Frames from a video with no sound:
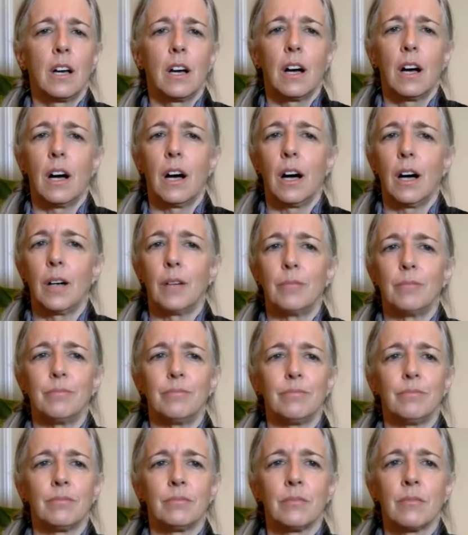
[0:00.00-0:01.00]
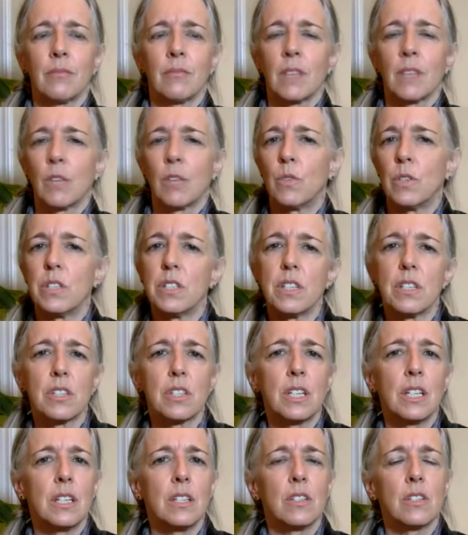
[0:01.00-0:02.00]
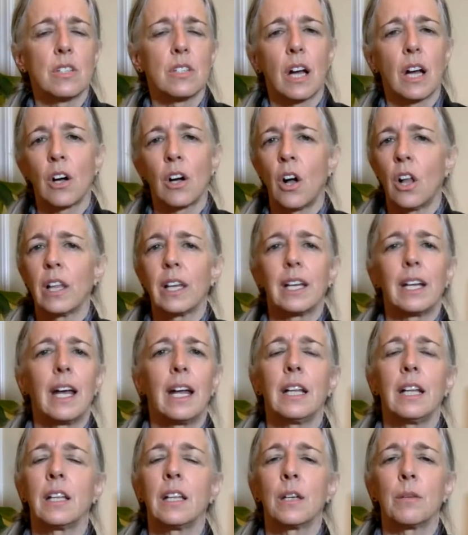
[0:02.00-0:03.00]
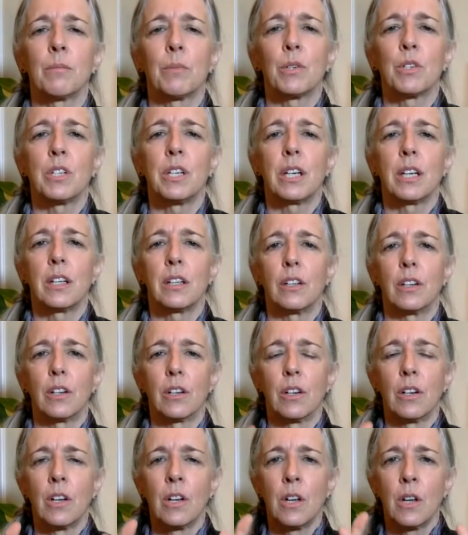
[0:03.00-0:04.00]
um, resistance, not calling it anything in particular,